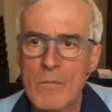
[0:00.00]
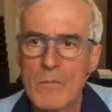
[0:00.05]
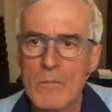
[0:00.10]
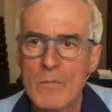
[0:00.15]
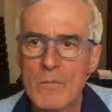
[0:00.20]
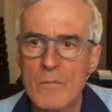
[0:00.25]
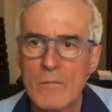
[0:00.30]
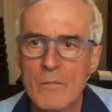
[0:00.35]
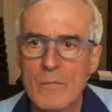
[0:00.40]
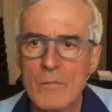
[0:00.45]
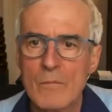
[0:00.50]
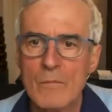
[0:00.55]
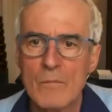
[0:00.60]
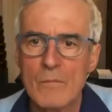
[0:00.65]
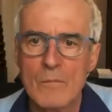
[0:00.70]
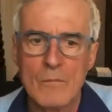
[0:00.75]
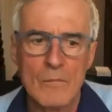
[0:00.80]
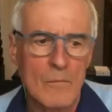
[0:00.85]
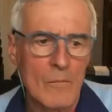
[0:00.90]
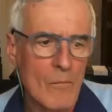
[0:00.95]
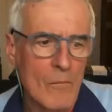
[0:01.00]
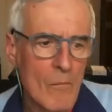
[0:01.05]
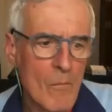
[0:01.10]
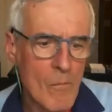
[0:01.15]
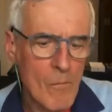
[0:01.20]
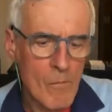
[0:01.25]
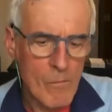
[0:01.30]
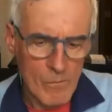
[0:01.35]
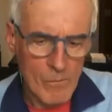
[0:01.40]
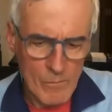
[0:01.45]

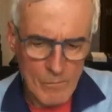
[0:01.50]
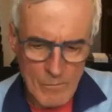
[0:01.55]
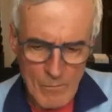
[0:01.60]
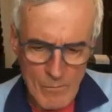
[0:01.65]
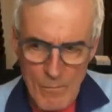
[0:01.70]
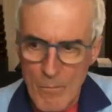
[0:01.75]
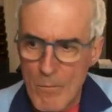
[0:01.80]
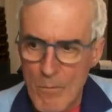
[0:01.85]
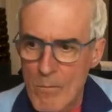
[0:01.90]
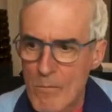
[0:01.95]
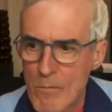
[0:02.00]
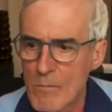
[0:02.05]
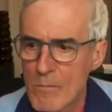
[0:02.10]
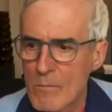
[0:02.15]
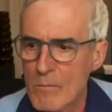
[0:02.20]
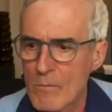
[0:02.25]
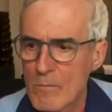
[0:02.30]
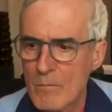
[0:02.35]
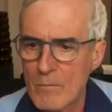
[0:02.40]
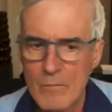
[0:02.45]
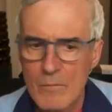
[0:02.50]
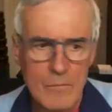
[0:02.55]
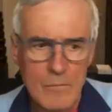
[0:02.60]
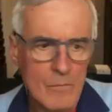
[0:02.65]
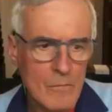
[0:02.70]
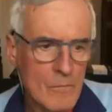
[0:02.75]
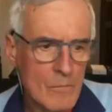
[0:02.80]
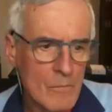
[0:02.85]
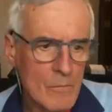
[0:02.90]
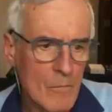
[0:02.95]

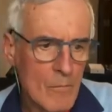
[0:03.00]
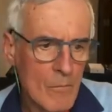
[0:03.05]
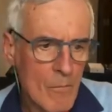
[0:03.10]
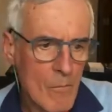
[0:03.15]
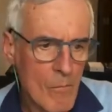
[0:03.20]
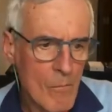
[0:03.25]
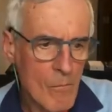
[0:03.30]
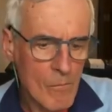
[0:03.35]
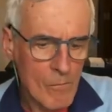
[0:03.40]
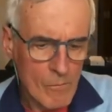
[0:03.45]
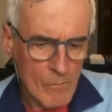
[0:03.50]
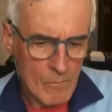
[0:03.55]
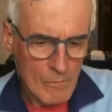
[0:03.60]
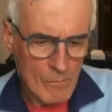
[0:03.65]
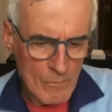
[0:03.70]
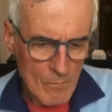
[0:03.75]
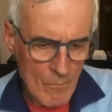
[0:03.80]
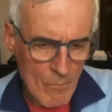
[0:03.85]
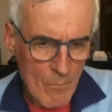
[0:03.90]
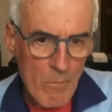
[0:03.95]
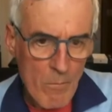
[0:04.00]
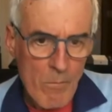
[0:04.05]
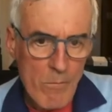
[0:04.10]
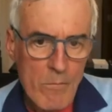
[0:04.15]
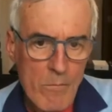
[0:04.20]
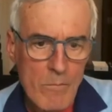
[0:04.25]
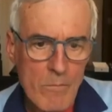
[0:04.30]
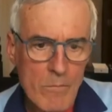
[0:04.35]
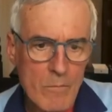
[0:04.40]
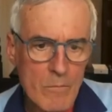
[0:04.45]

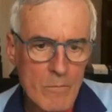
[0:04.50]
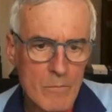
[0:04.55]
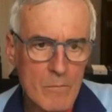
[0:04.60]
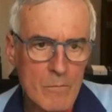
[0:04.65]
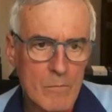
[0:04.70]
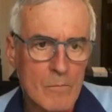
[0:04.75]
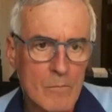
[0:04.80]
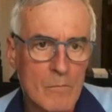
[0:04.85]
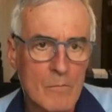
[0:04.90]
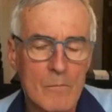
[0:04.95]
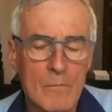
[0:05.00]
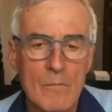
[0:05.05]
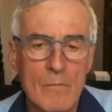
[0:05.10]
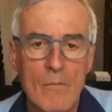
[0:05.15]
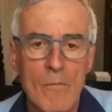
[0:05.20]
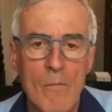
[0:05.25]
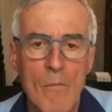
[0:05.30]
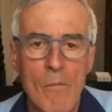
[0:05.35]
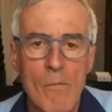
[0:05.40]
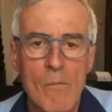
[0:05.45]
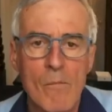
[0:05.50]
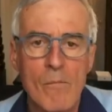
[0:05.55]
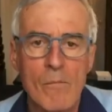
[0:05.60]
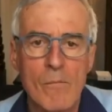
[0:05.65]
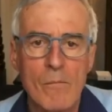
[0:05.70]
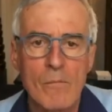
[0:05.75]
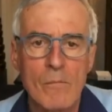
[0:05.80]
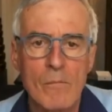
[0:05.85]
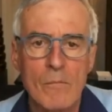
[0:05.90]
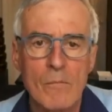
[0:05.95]

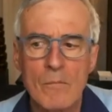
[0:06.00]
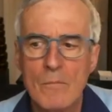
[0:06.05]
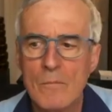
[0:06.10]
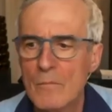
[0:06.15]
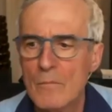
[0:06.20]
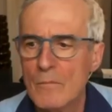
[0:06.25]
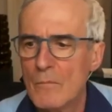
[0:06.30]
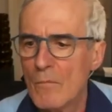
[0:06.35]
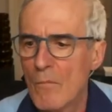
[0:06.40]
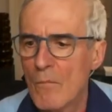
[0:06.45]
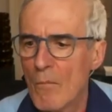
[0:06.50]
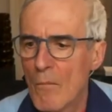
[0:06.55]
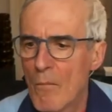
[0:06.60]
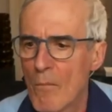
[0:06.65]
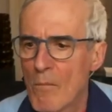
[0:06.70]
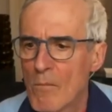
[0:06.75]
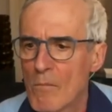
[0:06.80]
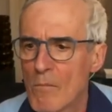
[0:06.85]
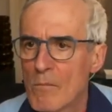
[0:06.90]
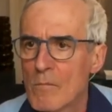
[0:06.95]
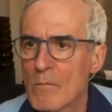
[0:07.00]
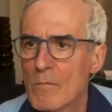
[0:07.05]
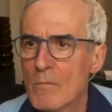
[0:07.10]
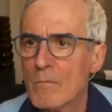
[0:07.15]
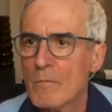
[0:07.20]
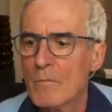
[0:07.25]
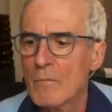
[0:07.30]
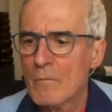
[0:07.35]
(silent)